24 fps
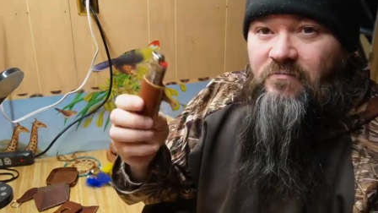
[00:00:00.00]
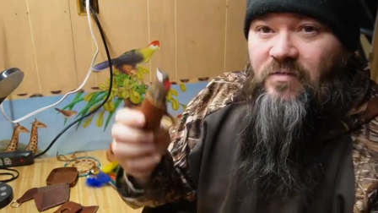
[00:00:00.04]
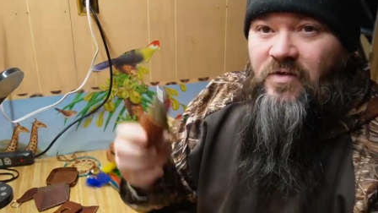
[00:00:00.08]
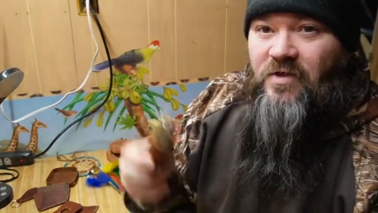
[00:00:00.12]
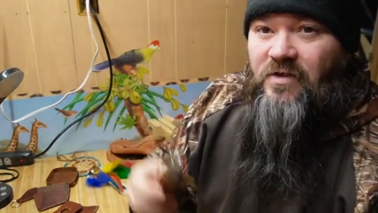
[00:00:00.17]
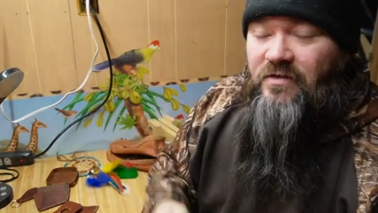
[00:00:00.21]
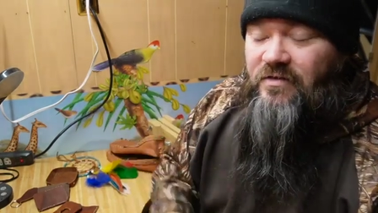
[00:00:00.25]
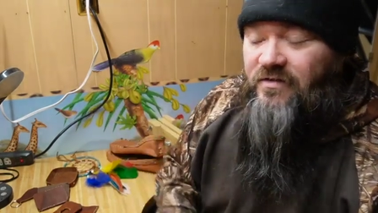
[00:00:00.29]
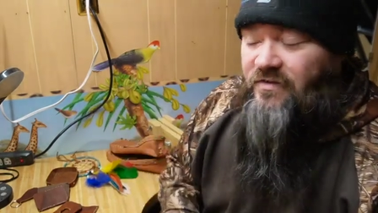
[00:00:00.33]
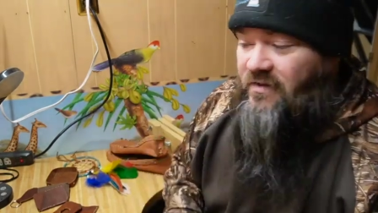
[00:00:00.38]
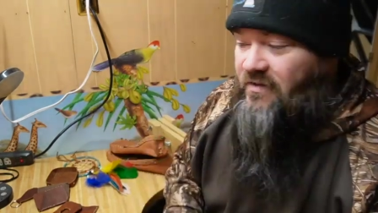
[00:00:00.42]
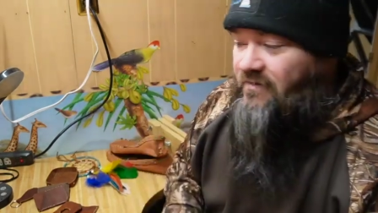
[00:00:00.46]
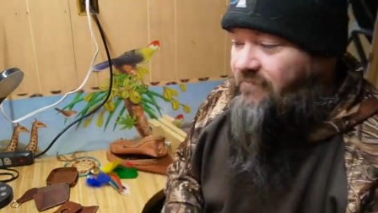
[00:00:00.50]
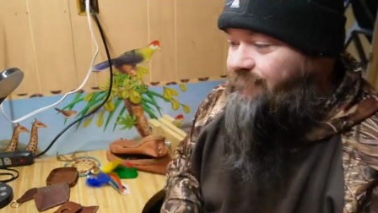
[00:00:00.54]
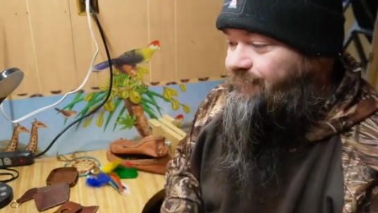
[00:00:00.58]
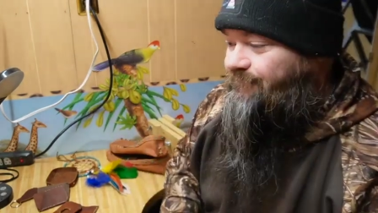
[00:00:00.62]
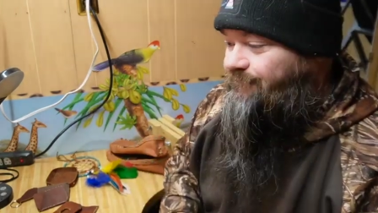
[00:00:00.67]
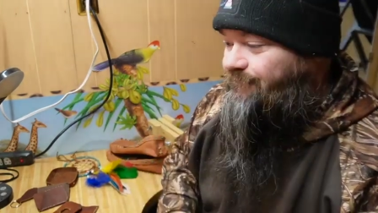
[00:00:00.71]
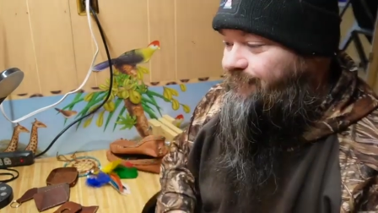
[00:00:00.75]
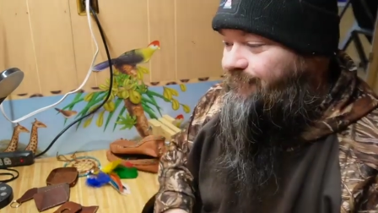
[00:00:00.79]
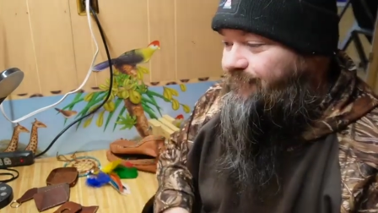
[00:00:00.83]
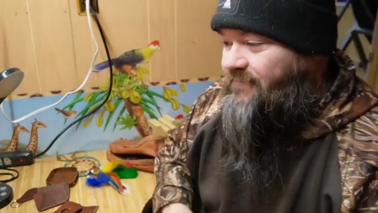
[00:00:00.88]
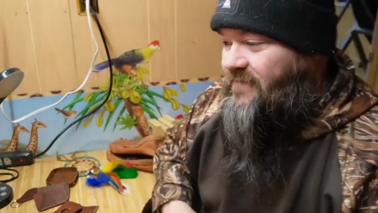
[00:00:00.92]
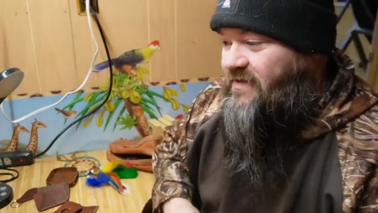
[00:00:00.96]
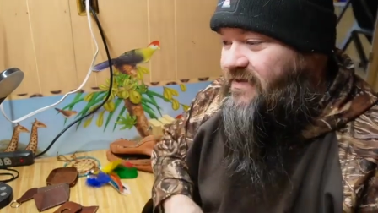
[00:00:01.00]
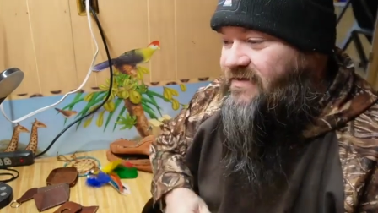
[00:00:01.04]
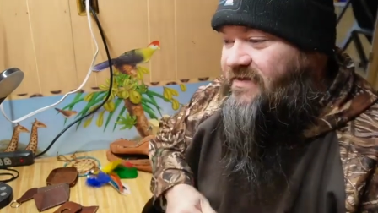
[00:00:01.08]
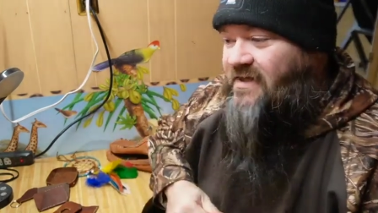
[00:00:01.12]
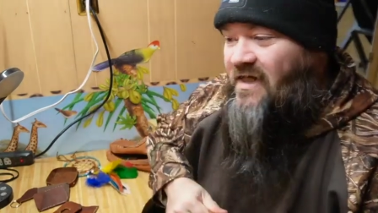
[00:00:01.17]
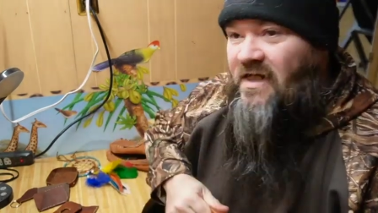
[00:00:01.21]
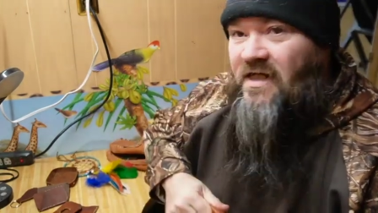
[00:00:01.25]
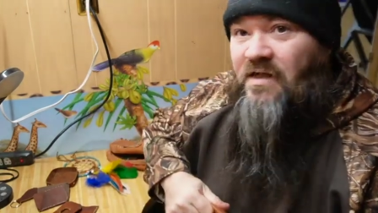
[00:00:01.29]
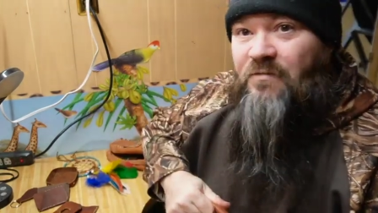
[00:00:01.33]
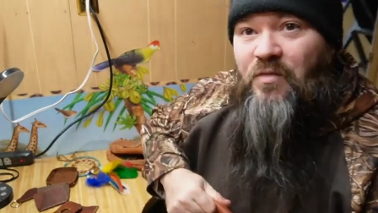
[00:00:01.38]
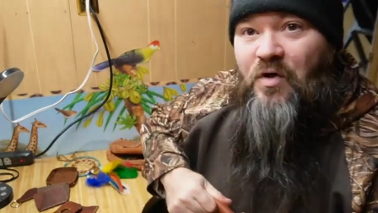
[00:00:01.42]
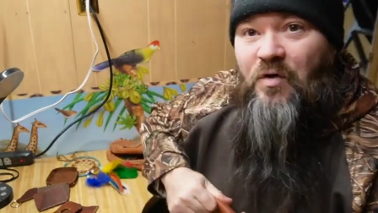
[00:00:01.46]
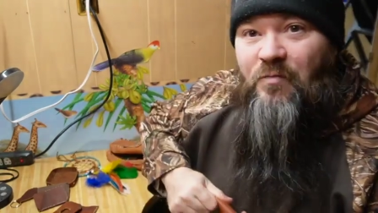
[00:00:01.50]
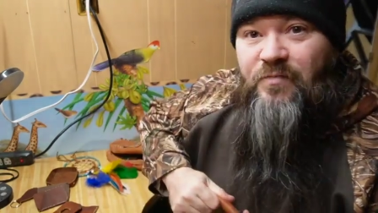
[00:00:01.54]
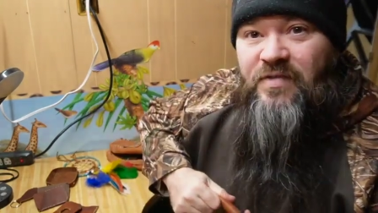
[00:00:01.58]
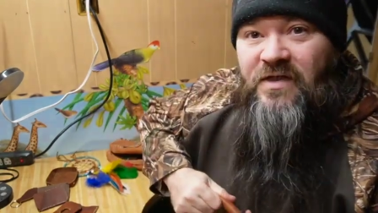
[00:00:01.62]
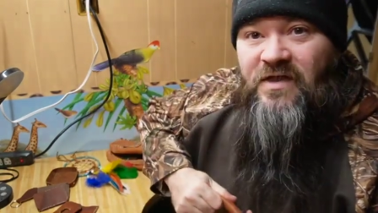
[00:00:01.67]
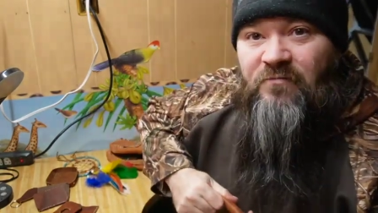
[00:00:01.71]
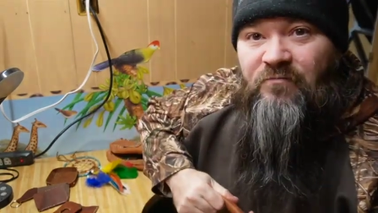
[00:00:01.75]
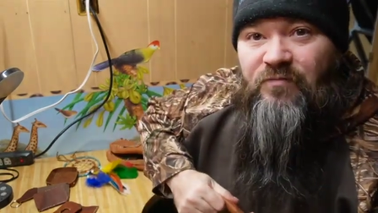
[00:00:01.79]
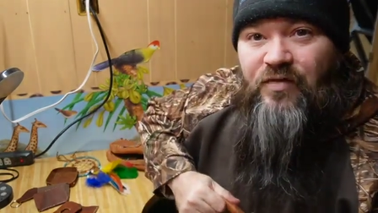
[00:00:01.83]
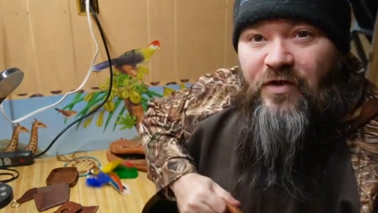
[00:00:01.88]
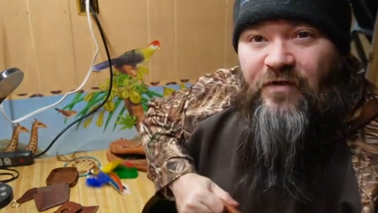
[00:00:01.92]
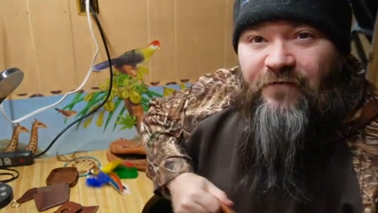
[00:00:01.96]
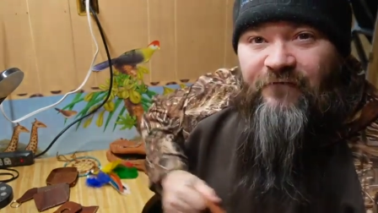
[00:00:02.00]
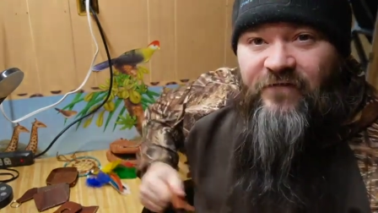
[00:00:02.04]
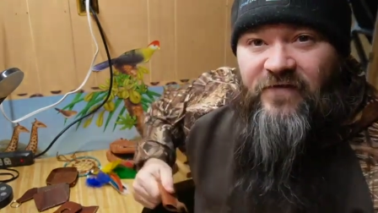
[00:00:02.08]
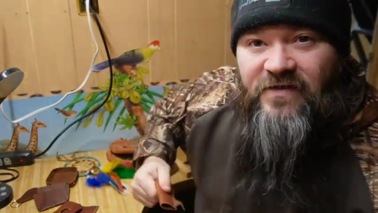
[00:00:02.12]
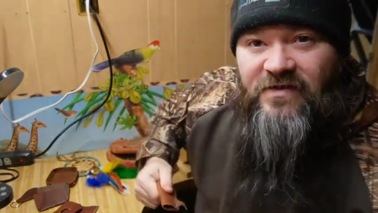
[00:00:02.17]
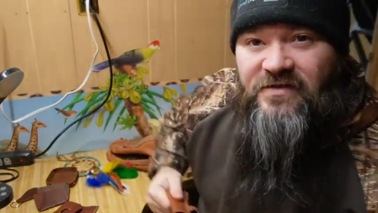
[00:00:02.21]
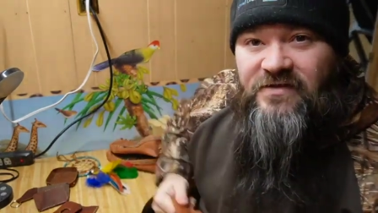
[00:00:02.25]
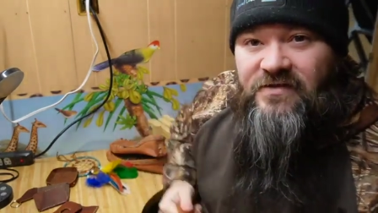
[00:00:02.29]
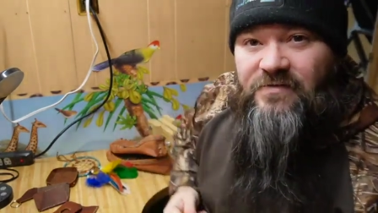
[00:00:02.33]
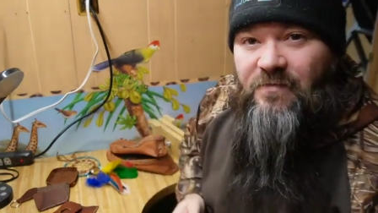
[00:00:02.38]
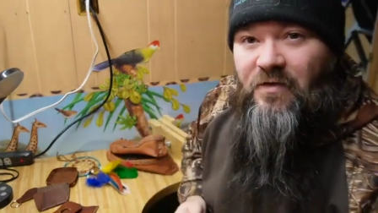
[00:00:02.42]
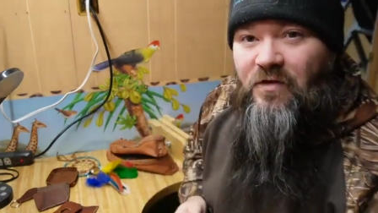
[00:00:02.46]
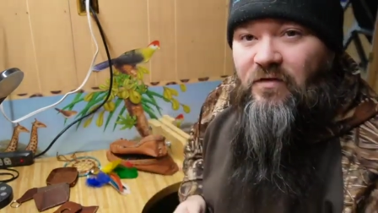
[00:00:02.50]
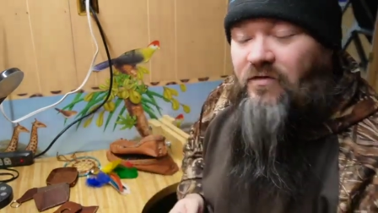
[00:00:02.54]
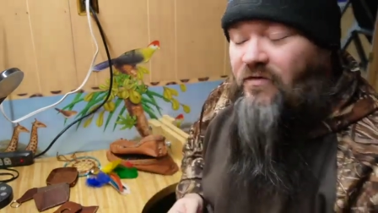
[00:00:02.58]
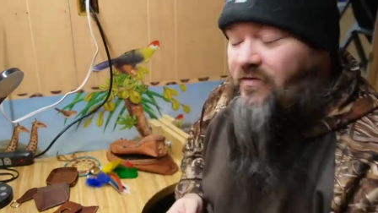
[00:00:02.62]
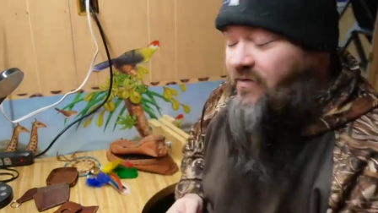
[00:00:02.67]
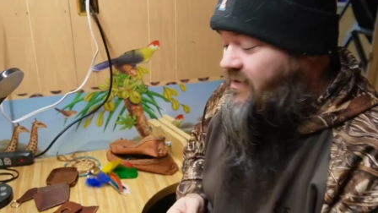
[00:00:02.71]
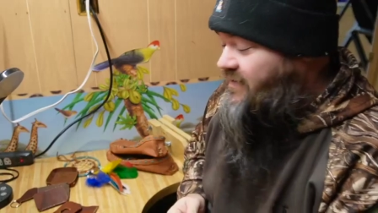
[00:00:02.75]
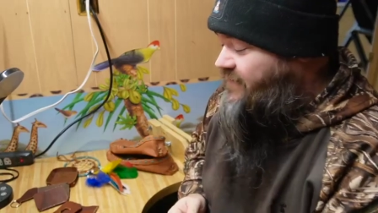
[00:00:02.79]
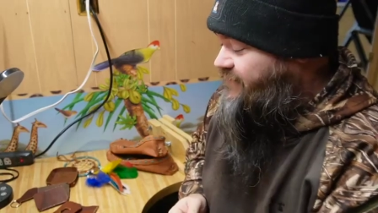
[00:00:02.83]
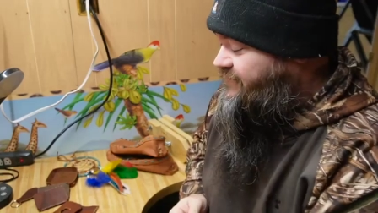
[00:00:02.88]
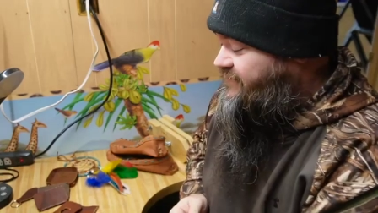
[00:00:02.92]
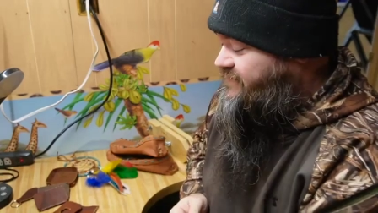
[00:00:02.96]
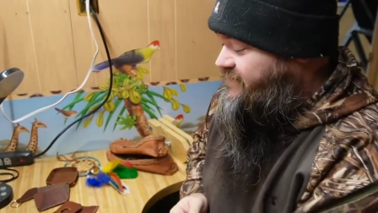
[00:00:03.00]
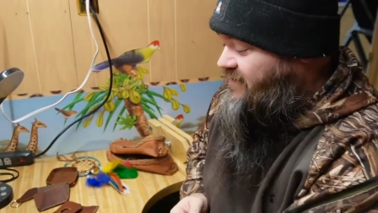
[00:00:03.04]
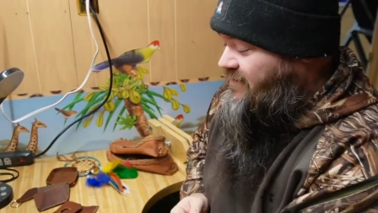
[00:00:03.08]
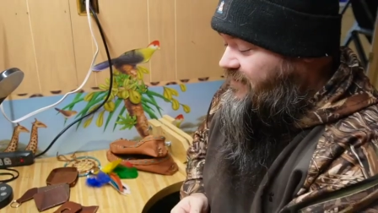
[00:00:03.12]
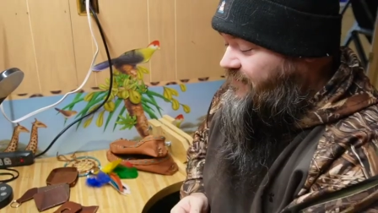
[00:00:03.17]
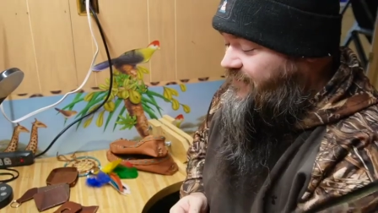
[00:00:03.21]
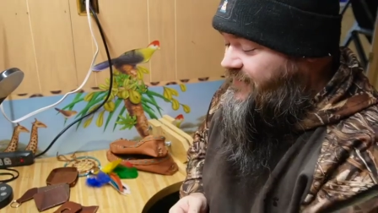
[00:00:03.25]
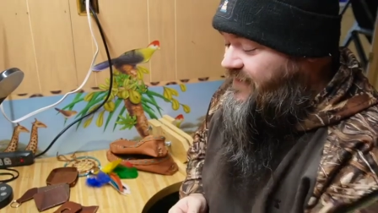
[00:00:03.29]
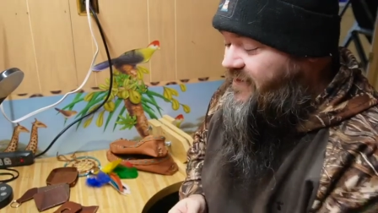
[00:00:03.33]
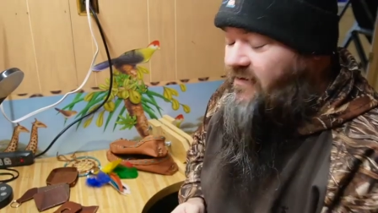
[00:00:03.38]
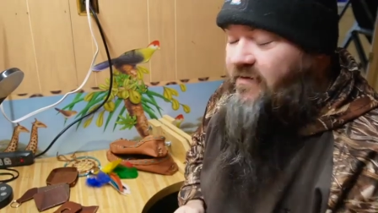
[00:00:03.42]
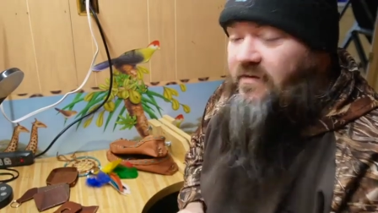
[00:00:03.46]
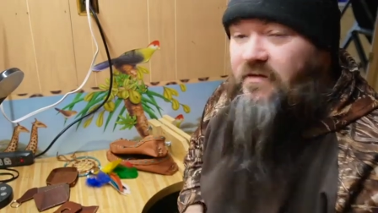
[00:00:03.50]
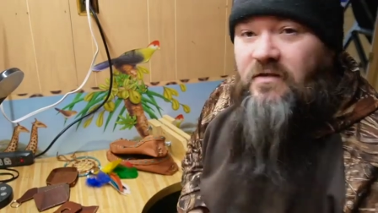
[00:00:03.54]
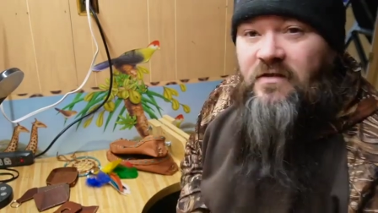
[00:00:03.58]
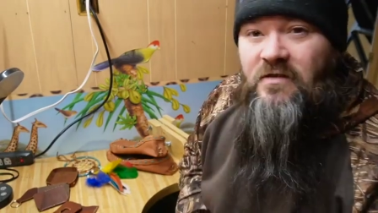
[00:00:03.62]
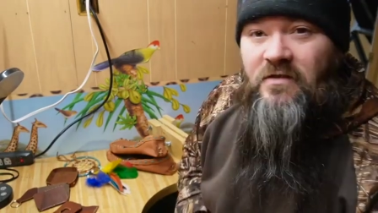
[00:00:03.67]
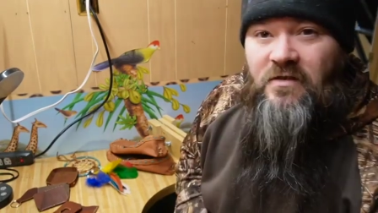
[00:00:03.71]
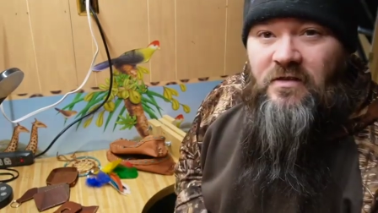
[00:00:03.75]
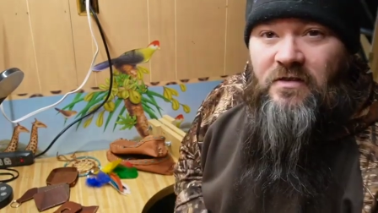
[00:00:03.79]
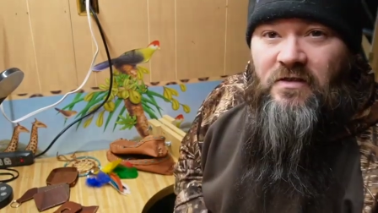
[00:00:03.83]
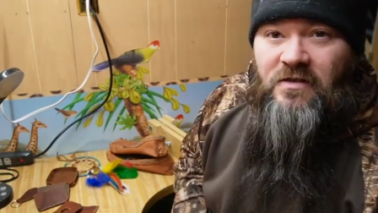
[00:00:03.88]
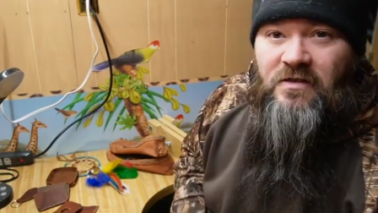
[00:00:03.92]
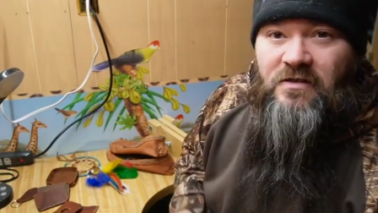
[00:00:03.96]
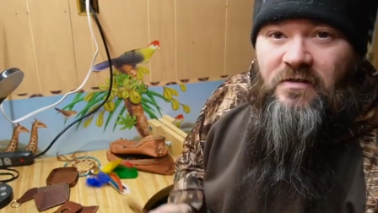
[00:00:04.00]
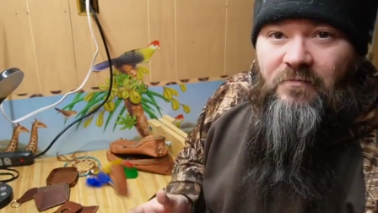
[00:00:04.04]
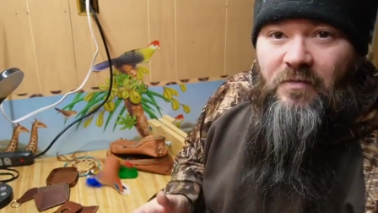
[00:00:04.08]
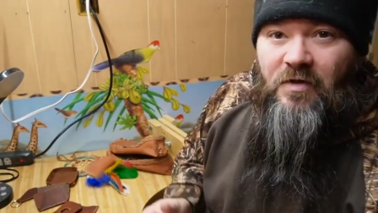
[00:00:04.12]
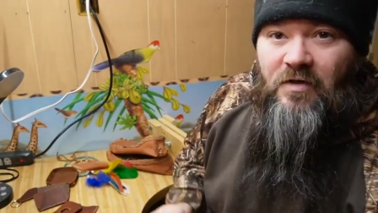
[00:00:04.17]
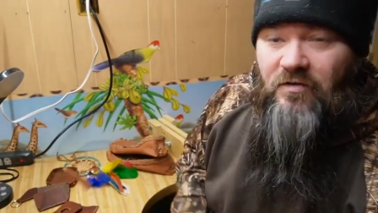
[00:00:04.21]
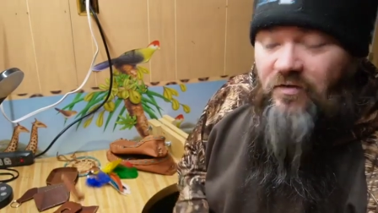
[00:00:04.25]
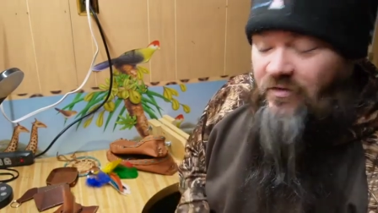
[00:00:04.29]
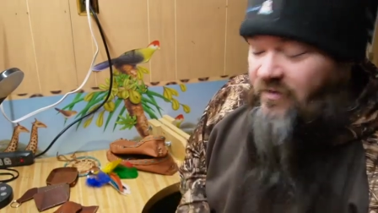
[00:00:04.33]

But, you know, it's not about being perfect. It's about learning something, about